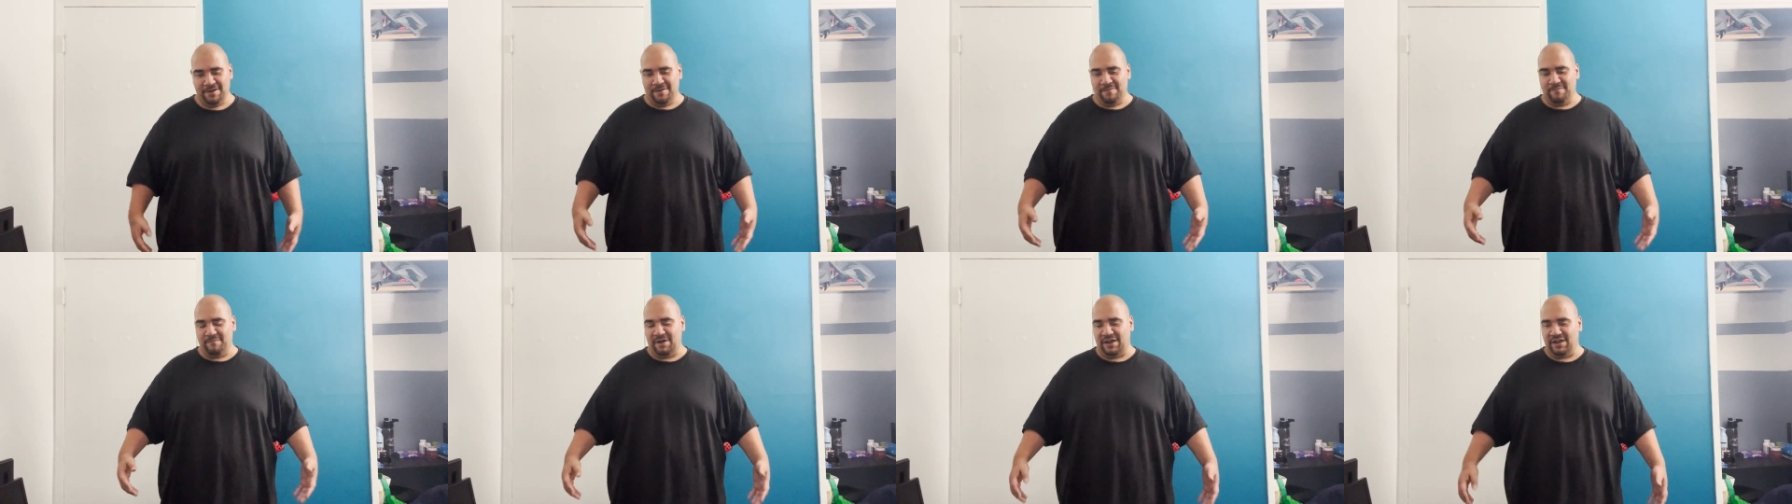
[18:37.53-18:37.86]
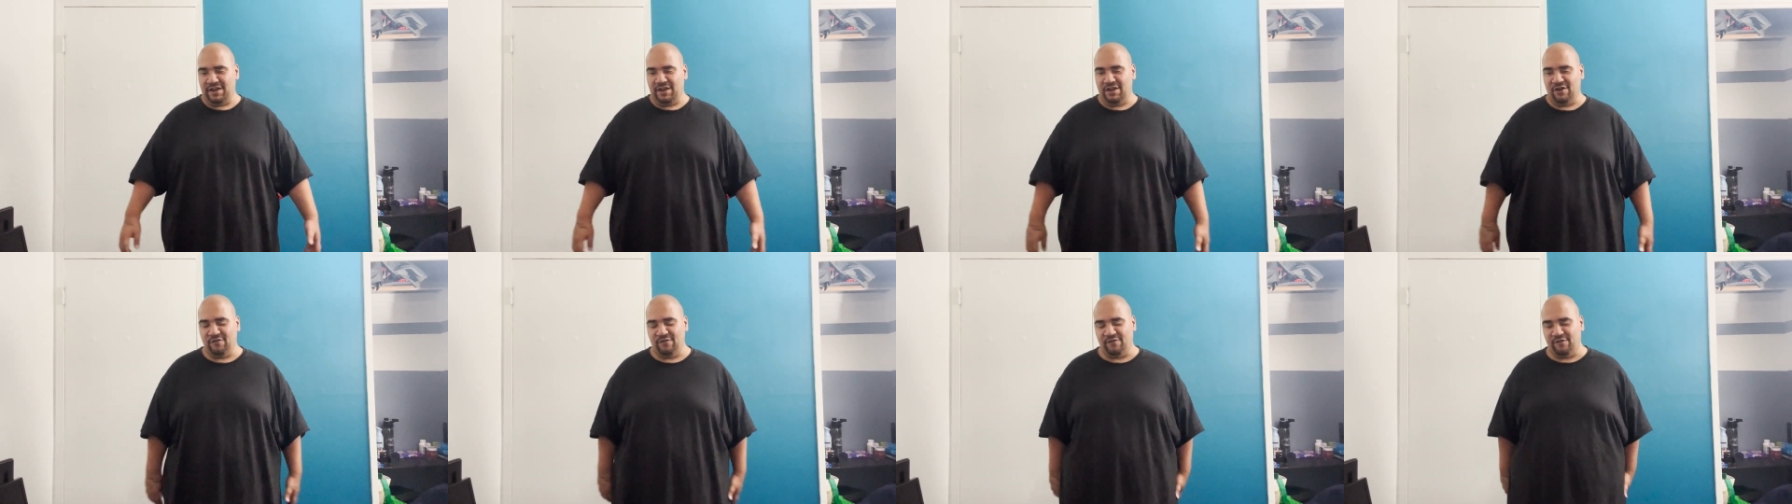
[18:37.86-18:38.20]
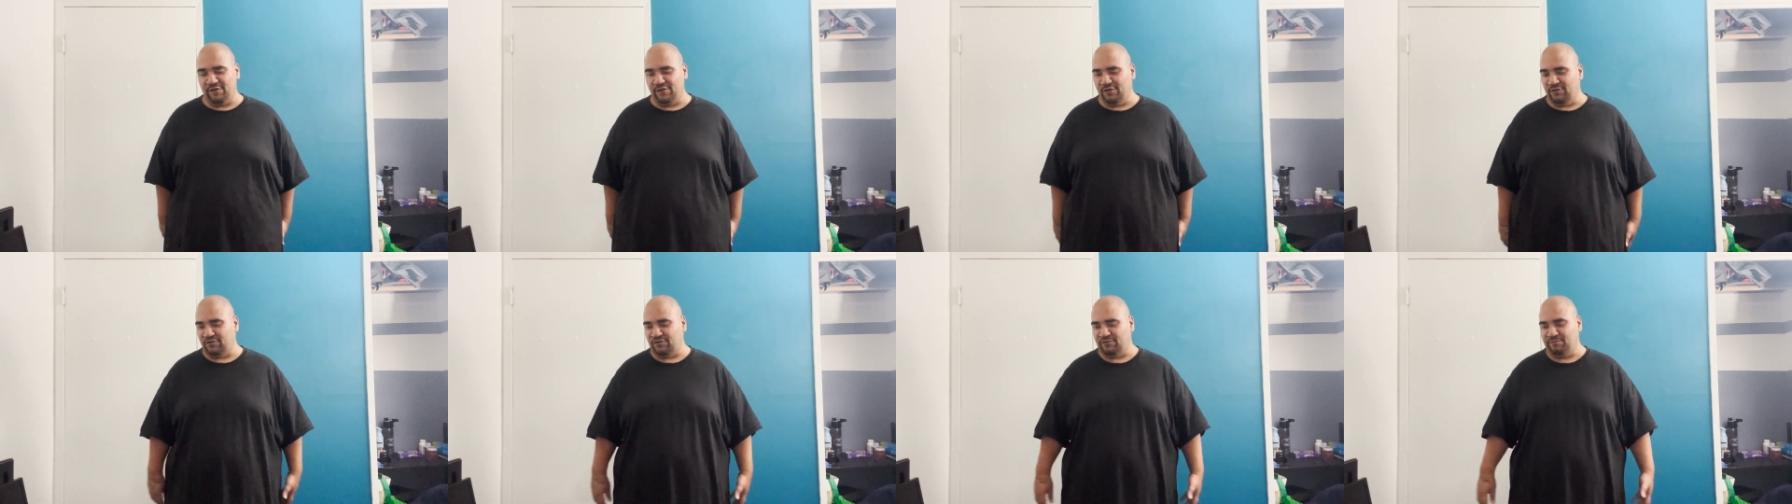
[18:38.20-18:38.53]
My health
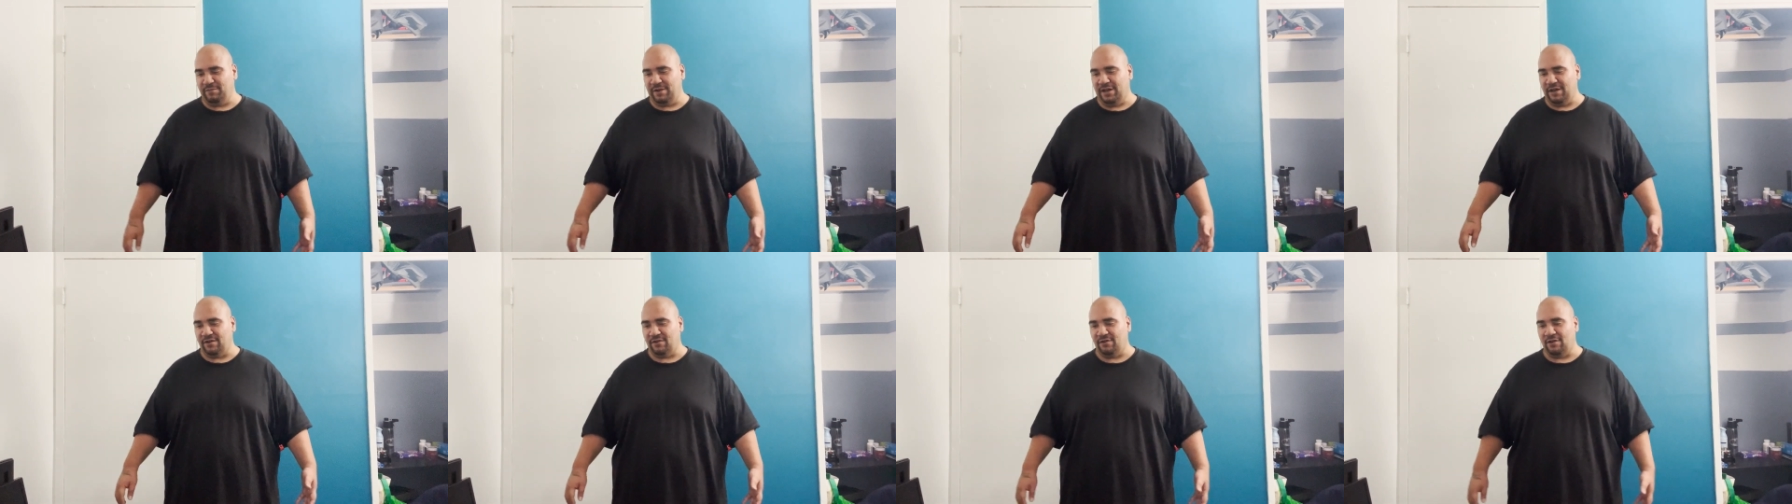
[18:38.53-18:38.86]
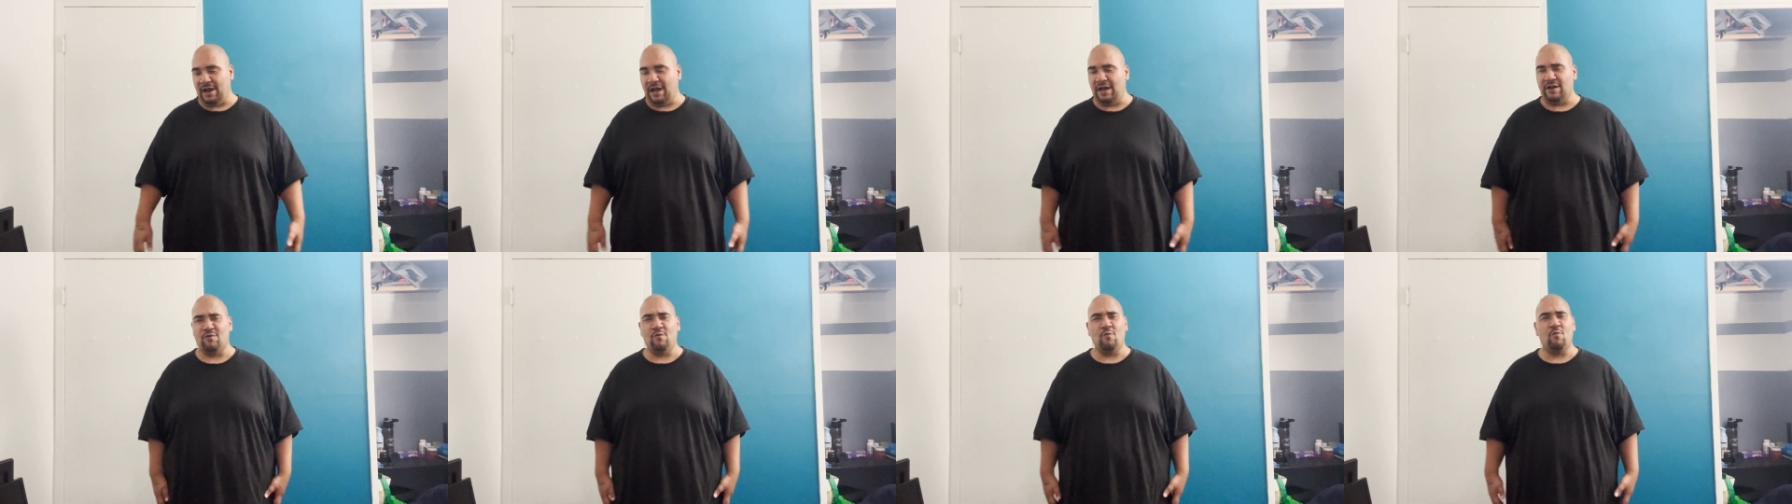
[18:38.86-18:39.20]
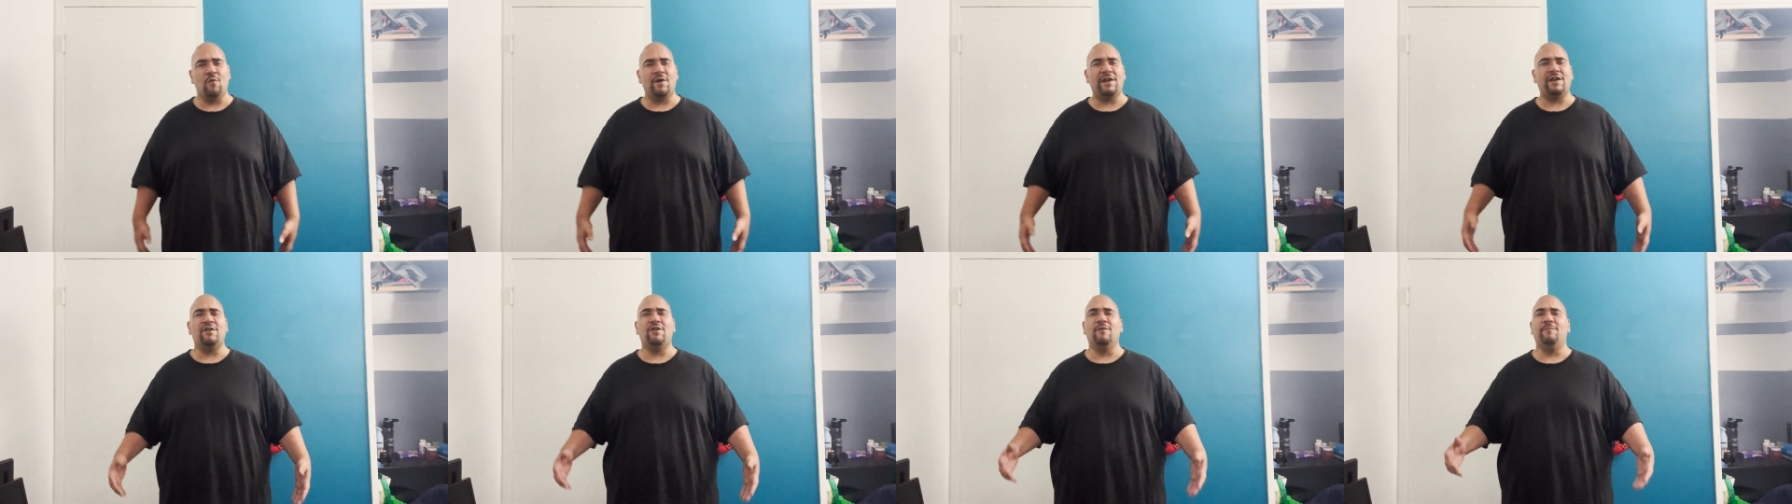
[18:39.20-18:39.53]
feels better. I don't
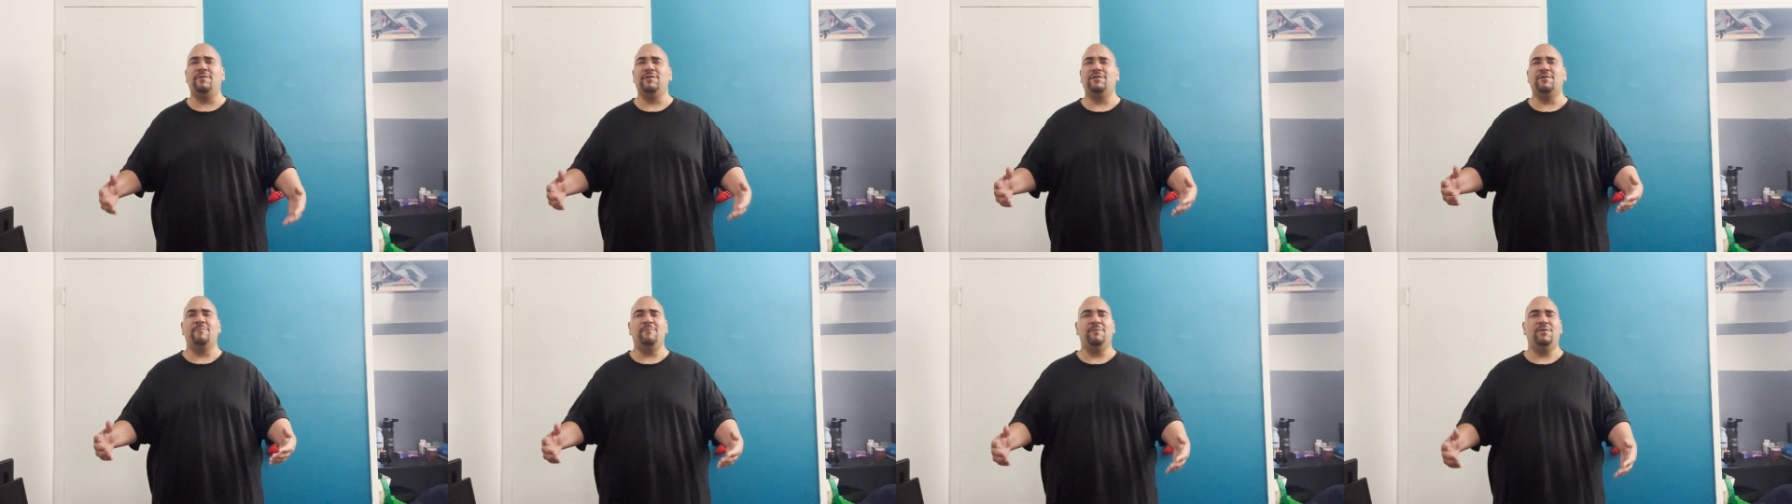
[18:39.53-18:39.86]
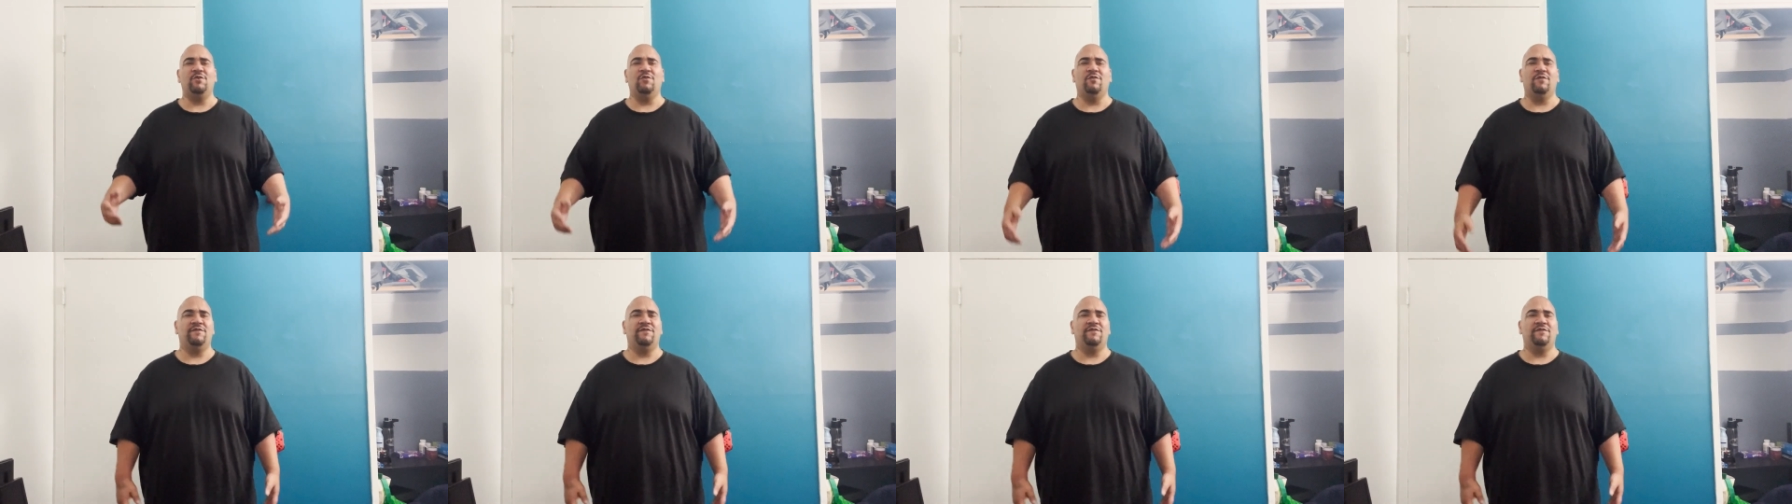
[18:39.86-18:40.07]
wake up in the middle